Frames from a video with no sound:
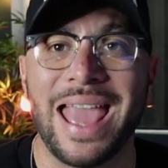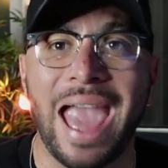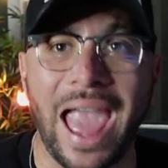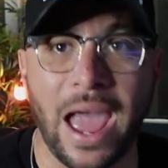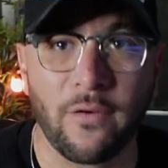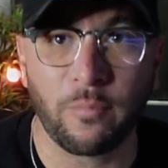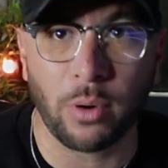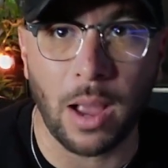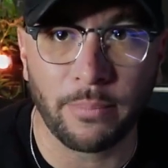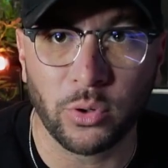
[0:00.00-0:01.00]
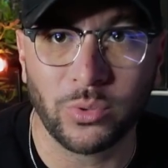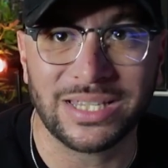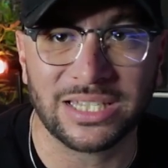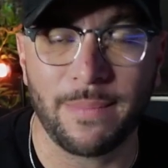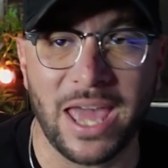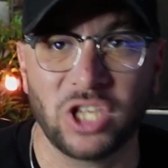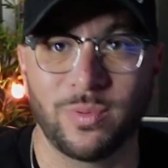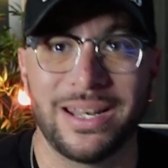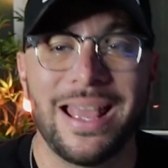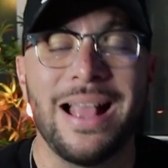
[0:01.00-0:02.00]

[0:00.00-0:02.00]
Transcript: have proper risk management